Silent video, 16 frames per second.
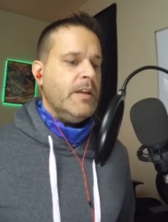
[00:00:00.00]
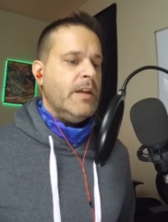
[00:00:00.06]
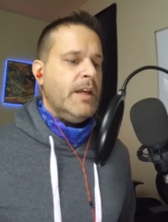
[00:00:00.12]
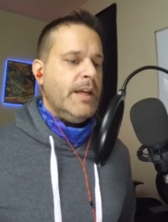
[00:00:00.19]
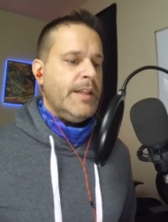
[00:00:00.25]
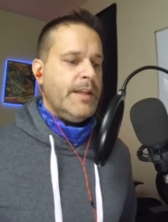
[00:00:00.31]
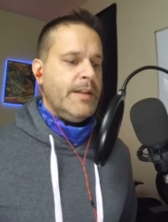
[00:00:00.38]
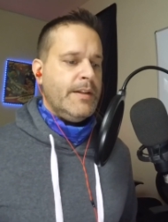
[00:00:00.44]

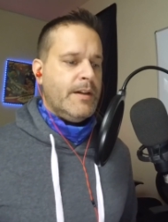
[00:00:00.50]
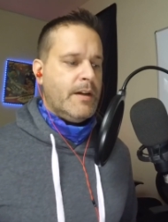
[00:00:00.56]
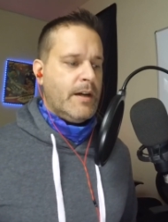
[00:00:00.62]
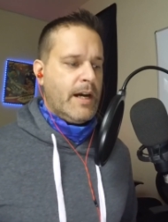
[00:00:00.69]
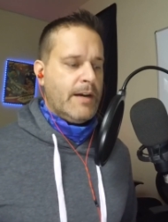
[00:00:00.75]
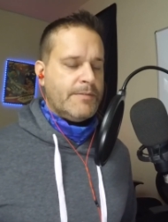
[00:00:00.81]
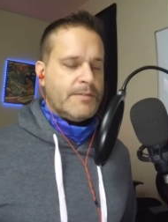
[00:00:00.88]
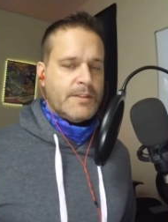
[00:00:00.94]
And then
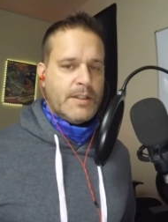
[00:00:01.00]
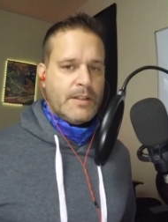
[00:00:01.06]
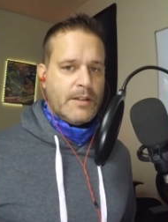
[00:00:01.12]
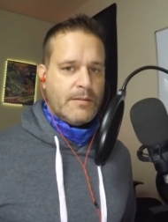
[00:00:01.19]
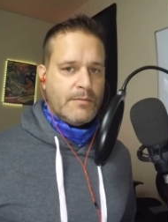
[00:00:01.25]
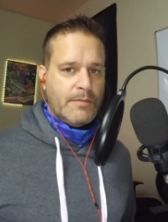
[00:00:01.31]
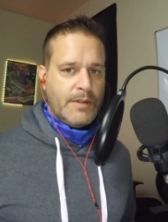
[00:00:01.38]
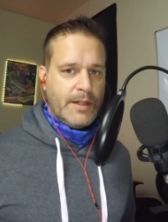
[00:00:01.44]

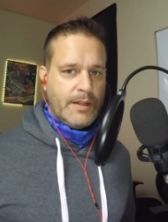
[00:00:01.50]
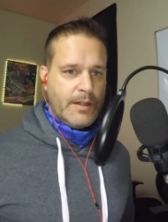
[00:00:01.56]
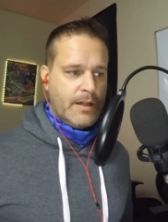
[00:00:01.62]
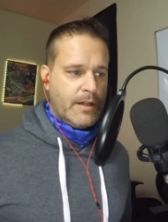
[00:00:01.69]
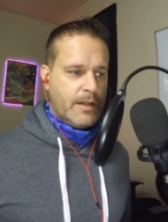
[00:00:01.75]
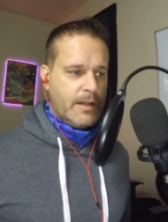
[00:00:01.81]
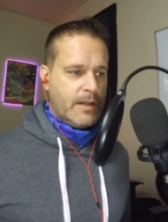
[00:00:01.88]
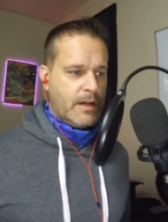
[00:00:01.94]
after
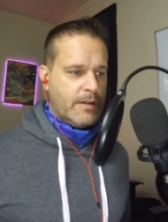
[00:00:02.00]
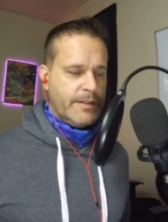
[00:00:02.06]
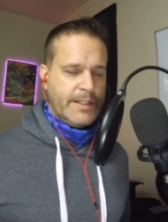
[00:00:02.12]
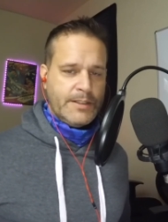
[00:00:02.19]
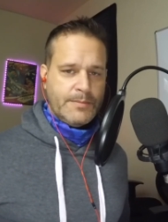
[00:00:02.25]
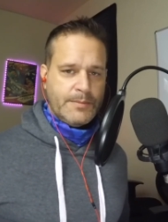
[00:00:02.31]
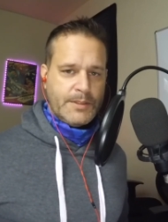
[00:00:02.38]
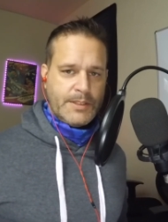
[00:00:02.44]
our
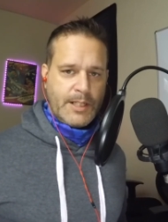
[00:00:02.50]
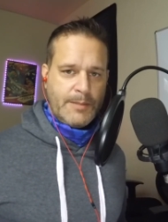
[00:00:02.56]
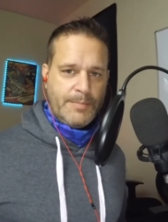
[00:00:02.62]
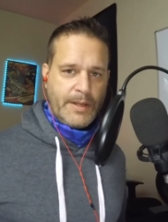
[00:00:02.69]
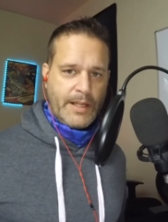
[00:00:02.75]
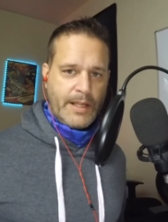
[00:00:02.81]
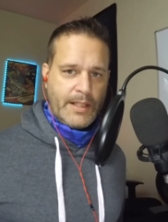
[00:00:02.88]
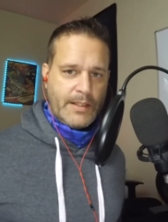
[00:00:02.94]
lease was
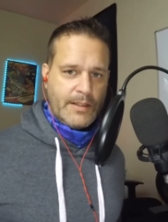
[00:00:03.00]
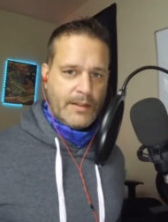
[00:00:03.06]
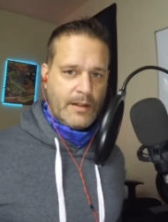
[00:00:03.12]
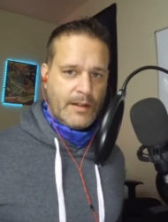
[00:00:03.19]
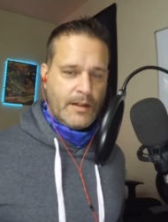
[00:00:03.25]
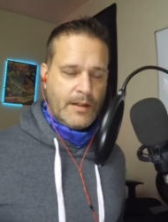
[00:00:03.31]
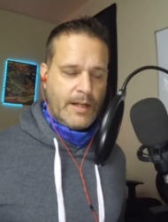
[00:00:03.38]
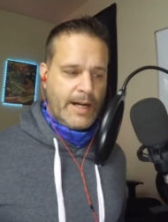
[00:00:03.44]
up at
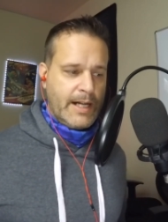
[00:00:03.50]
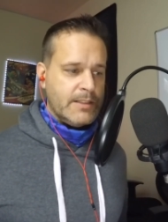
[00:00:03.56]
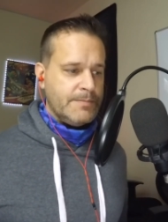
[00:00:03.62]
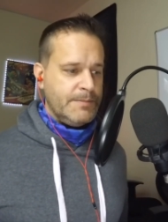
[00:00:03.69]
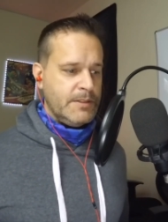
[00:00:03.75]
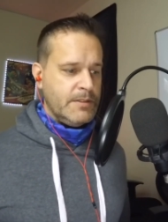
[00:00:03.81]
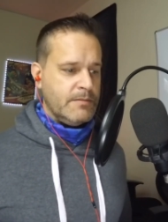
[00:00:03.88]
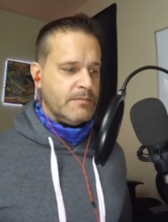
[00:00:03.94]

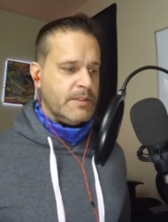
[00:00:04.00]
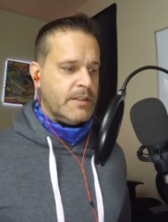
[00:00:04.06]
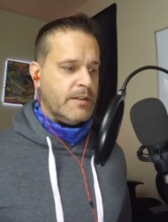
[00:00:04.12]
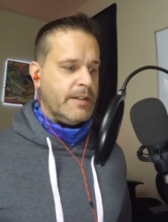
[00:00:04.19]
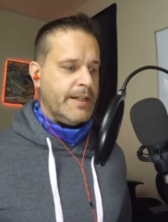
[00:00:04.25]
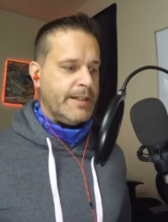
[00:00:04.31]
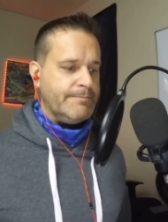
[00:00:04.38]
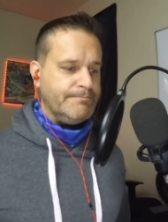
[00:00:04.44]
Aspen, we
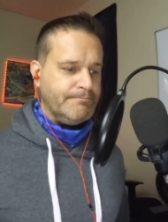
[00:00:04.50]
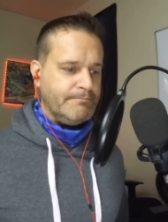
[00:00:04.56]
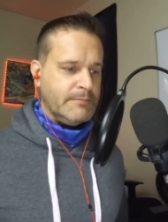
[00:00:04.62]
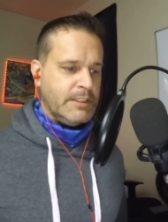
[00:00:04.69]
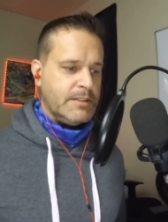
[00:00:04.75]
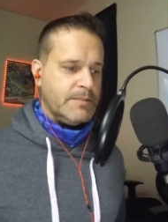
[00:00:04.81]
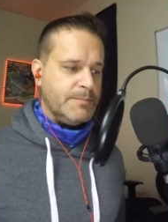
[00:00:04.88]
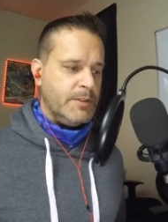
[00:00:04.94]
were like,
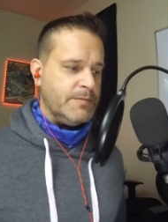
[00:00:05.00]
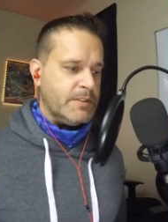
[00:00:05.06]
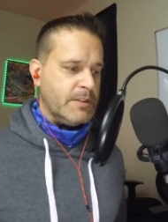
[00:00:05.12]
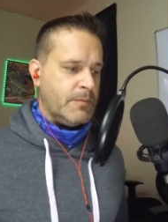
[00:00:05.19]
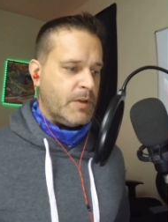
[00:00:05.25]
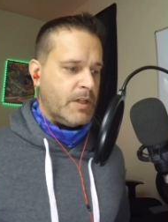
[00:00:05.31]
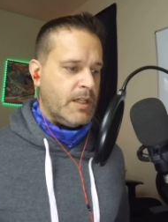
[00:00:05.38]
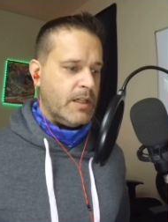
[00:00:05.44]
let's move
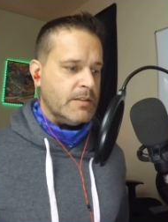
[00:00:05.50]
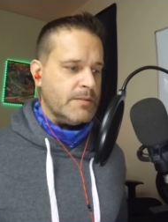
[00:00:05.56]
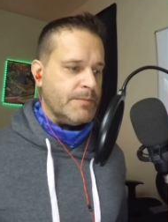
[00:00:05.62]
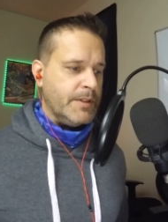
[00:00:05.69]
somewhere else.